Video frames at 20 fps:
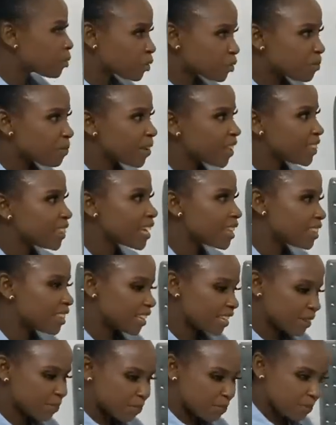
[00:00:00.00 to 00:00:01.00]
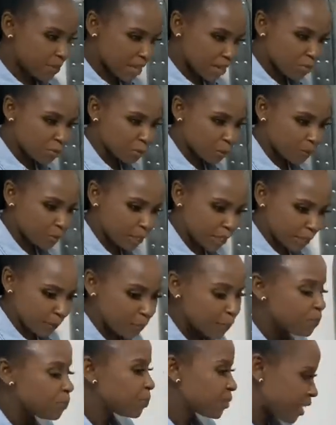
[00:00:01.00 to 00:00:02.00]
of bed that they made for me,
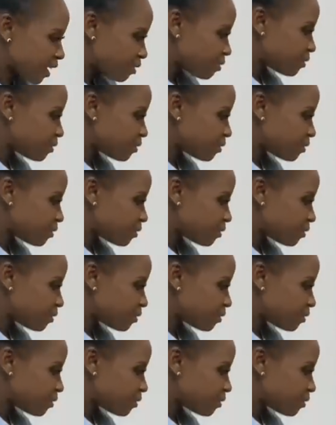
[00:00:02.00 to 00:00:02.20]
I